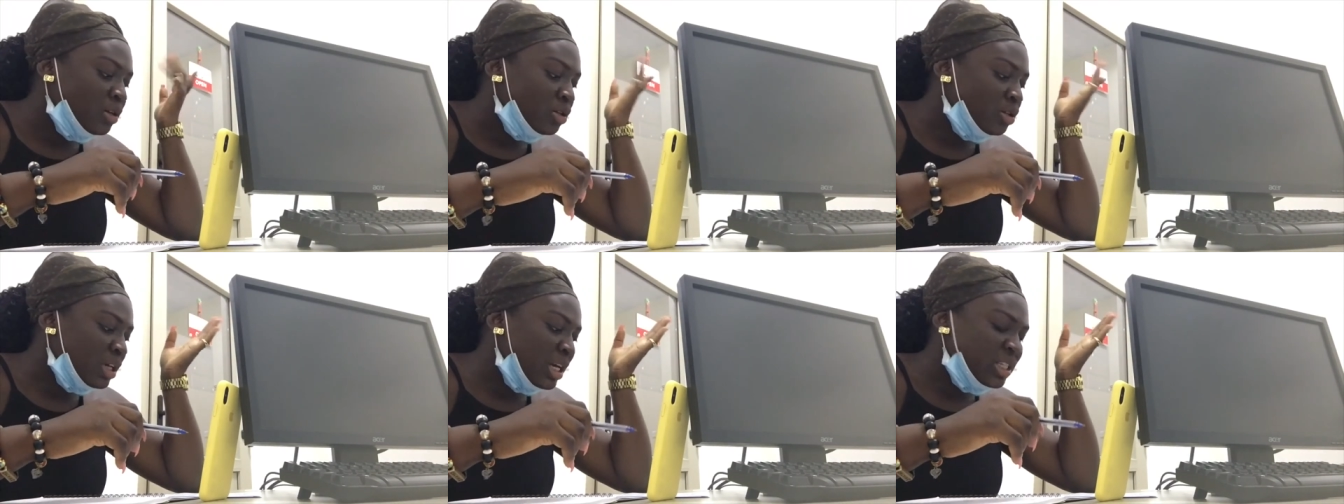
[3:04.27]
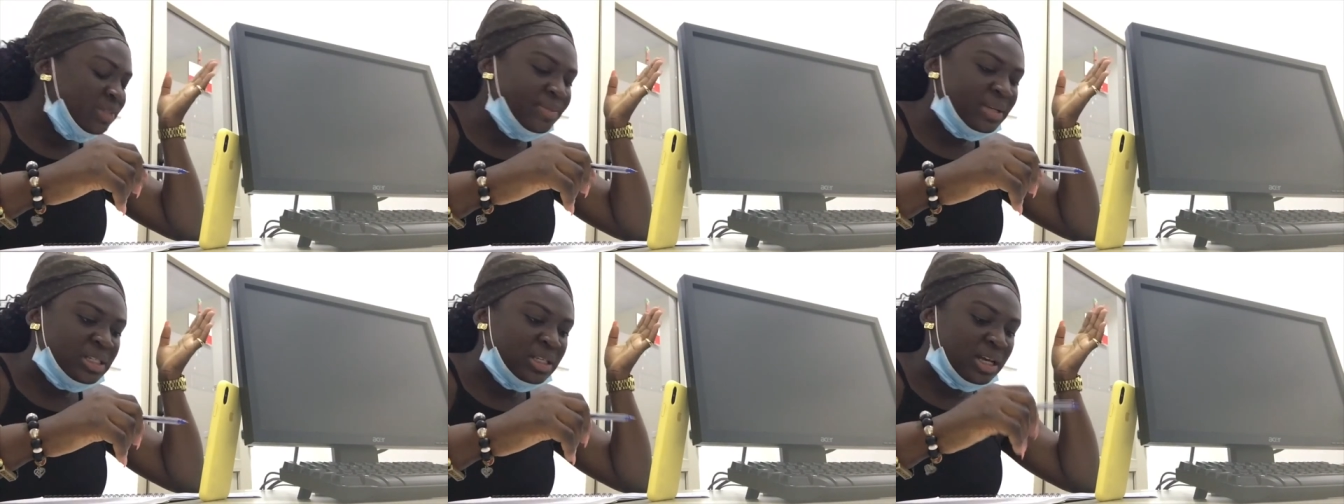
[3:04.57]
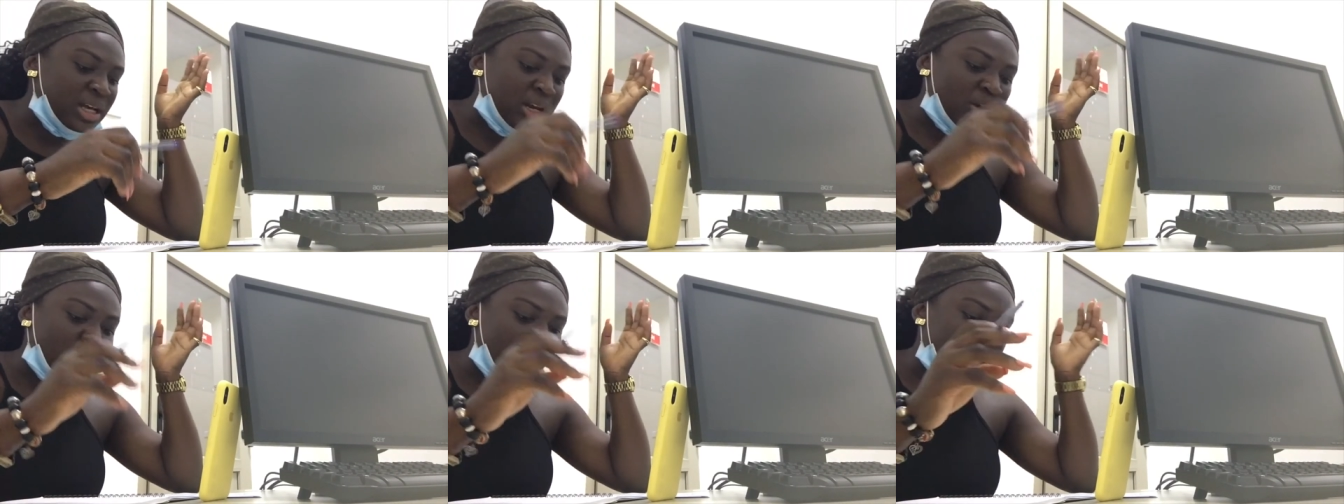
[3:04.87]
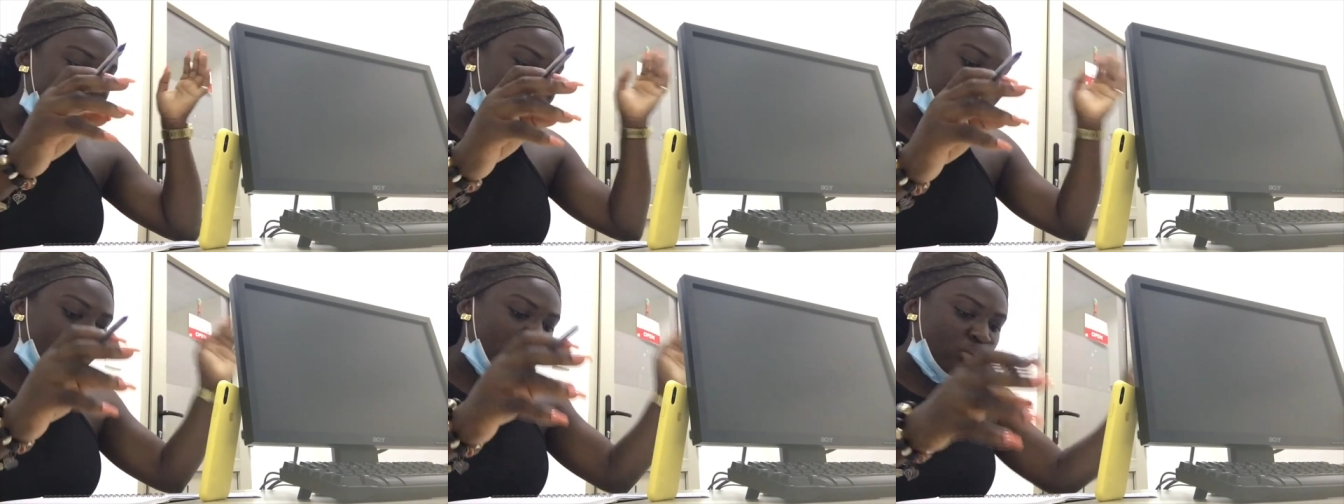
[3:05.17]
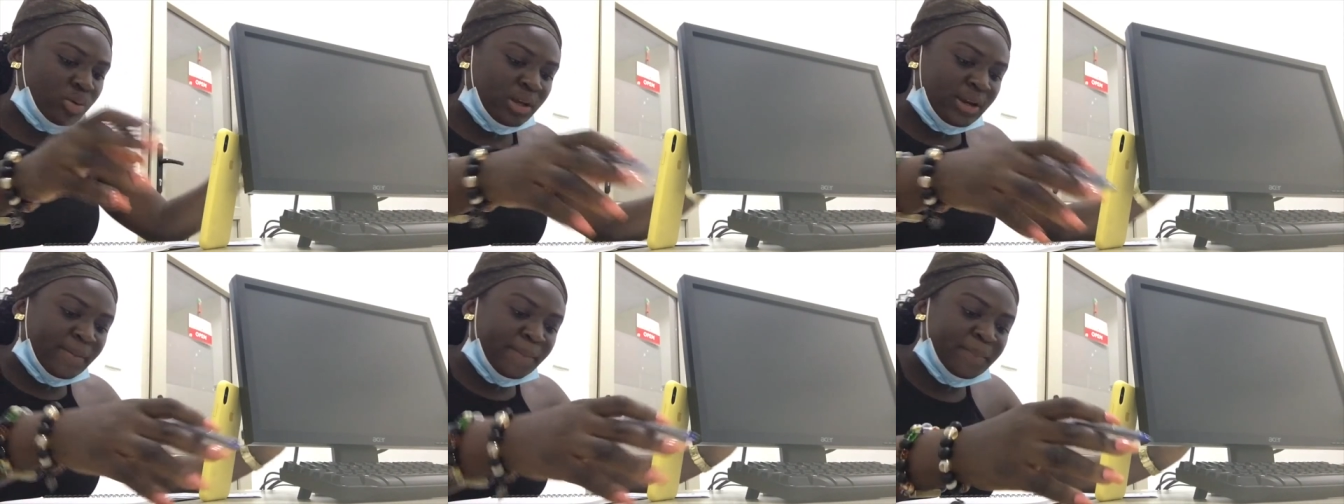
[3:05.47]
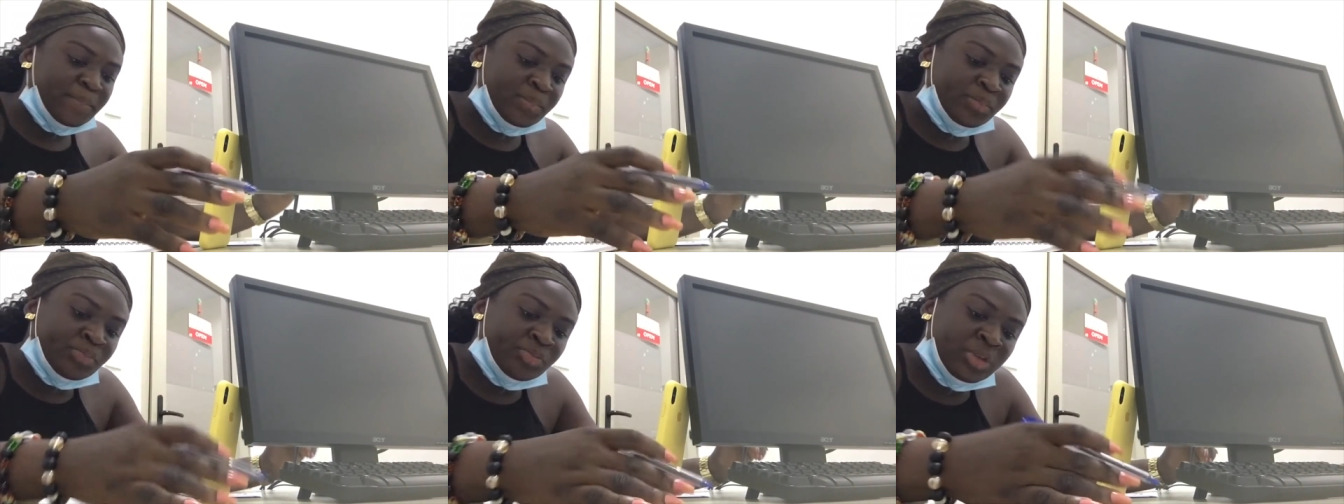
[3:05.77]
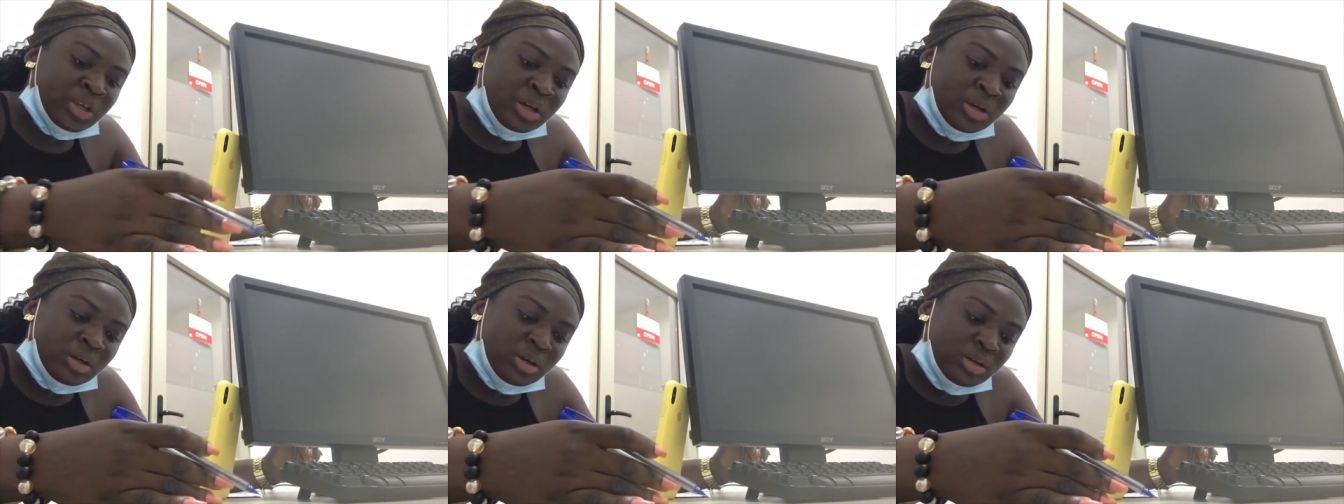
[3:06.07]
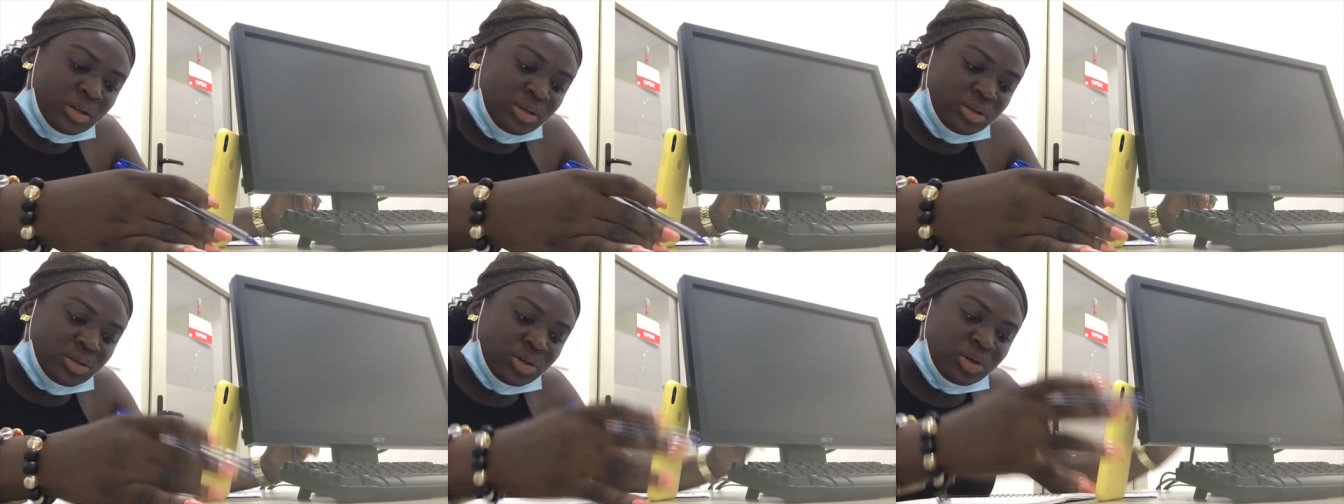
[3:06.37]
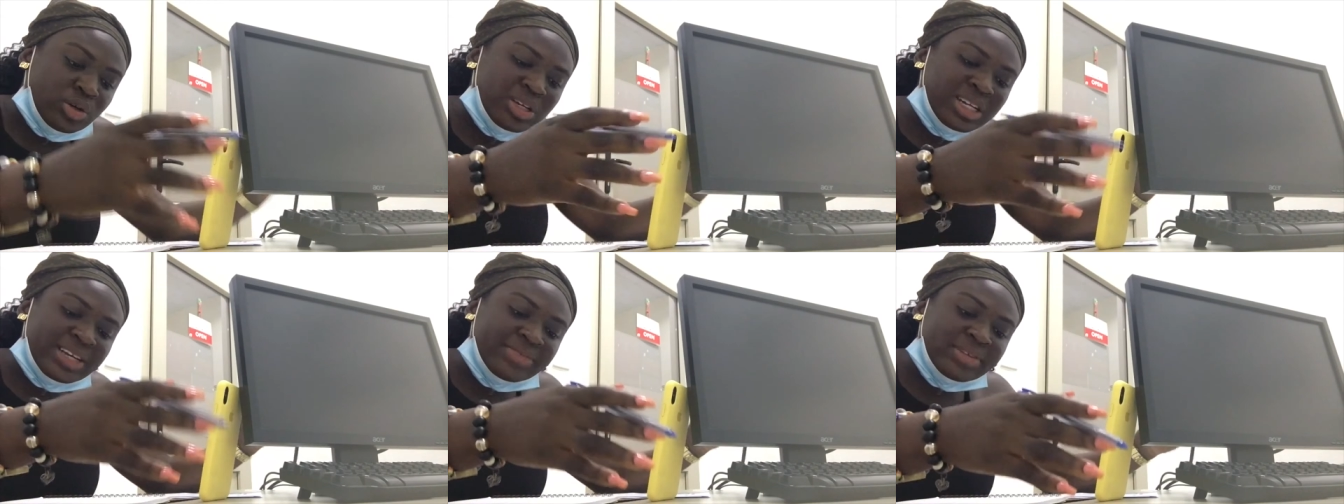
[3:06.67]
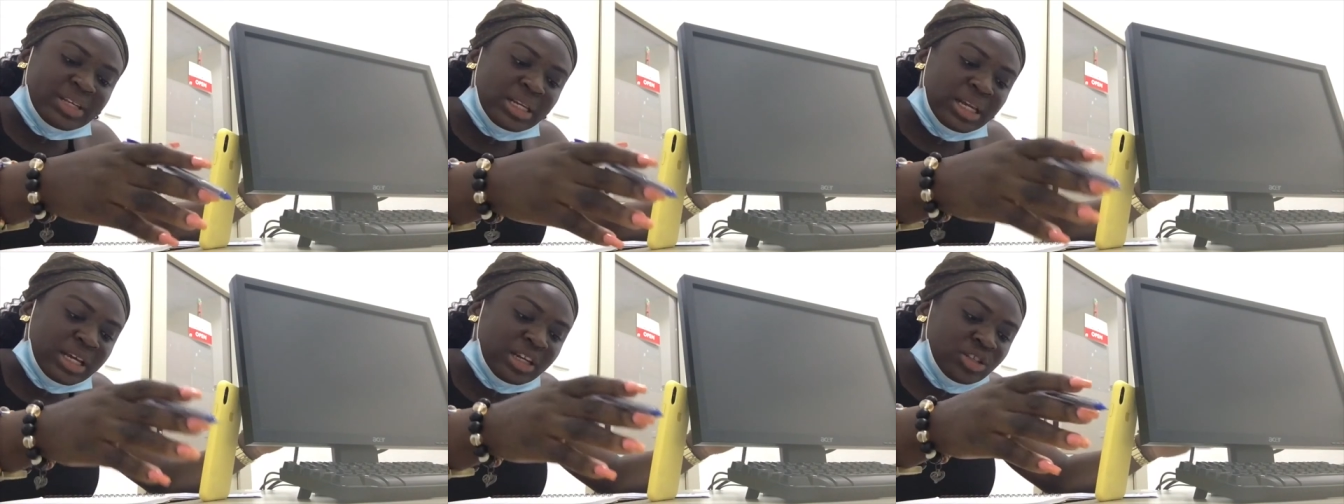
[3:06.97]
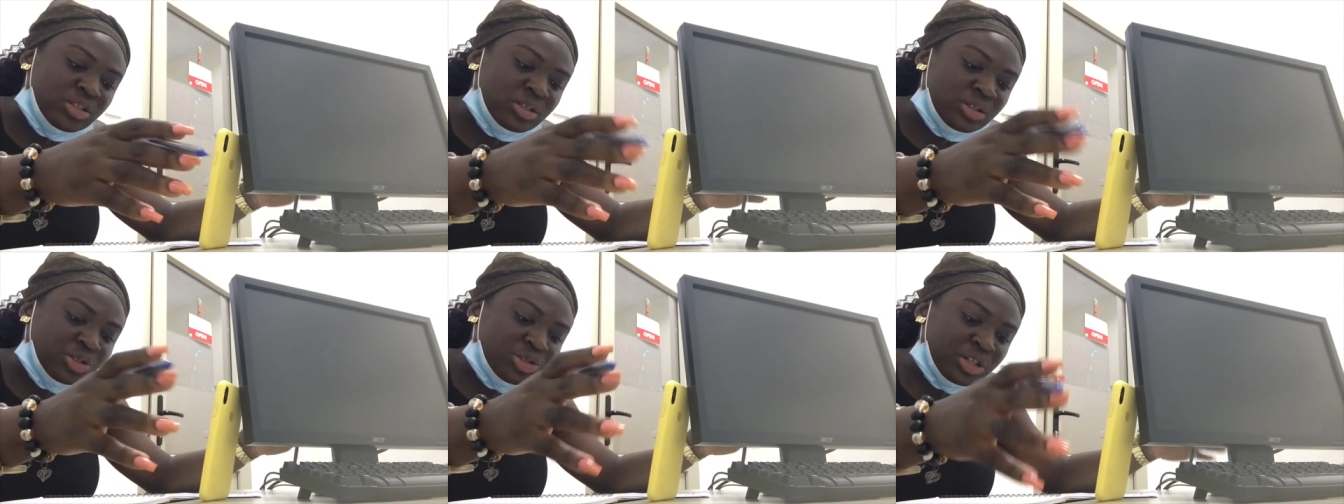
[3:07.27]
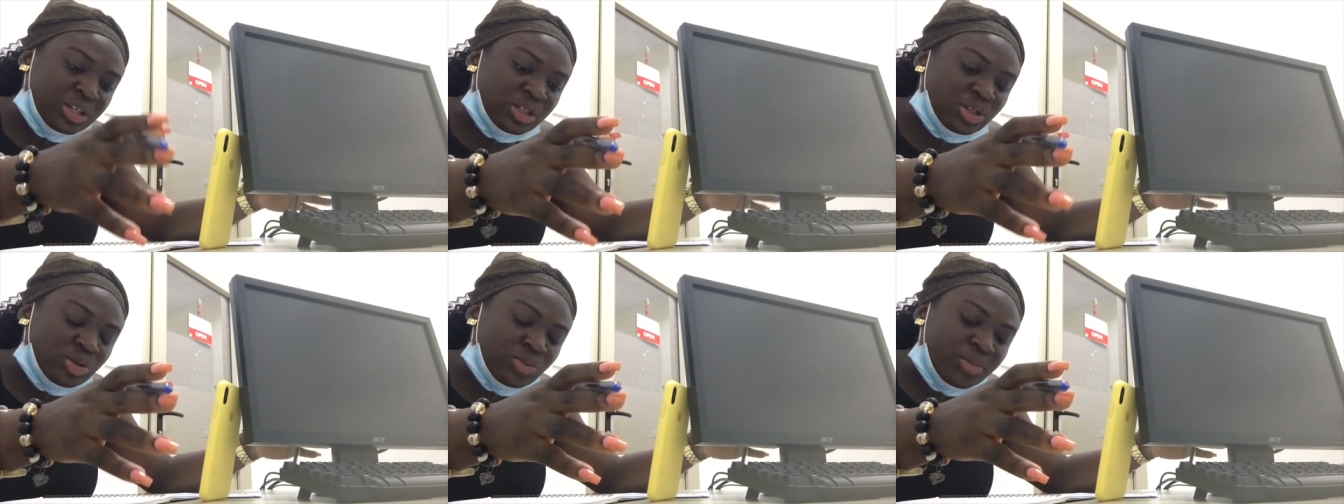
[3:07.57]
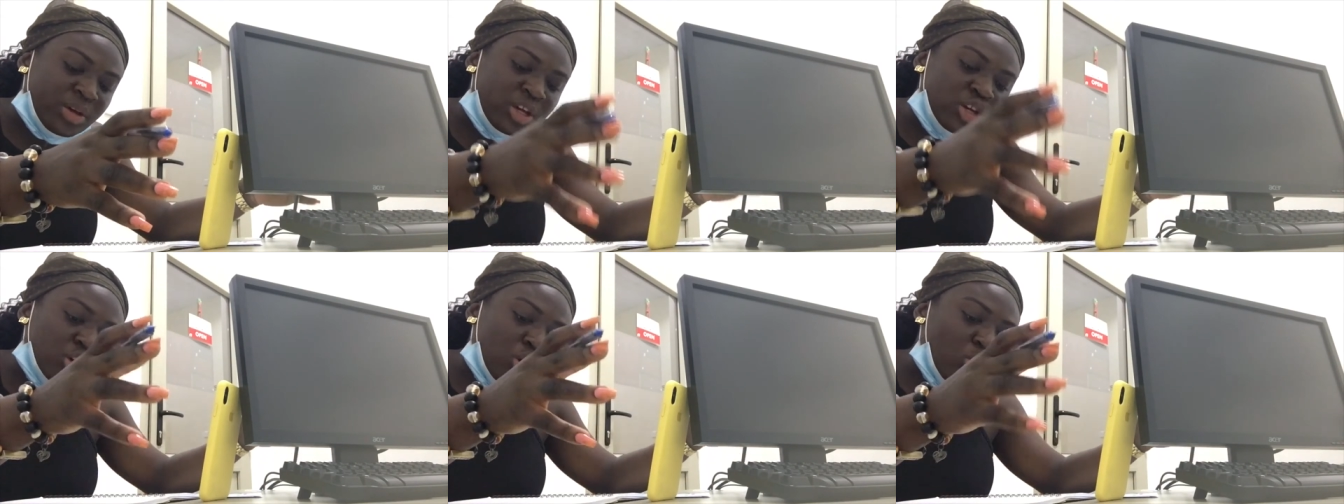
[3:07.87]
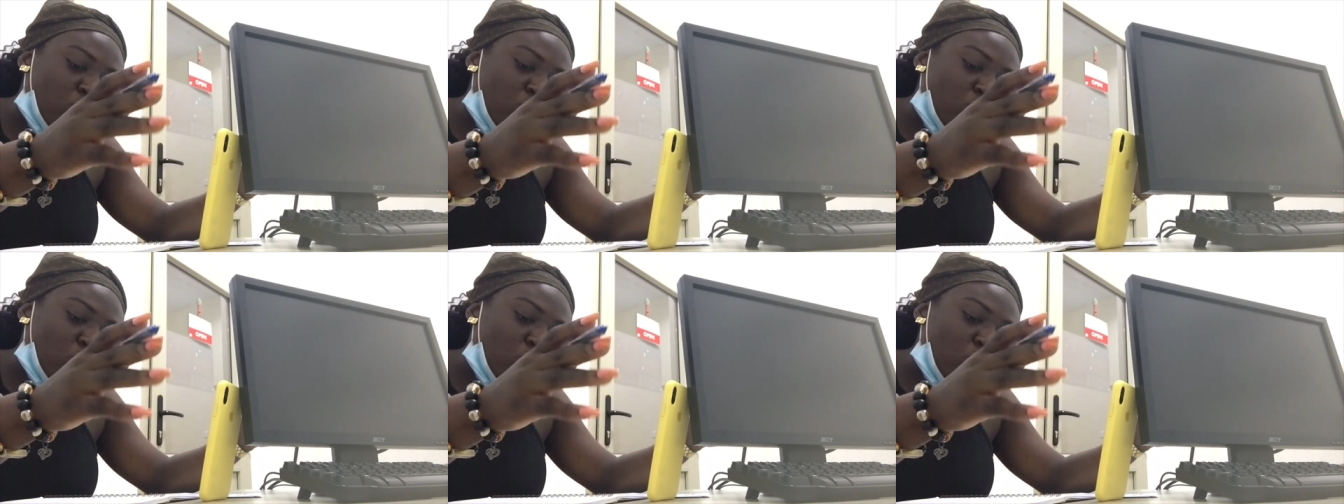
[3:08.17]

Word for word: So that's basically what I'm doing. So good evening, ladies and gentlemen.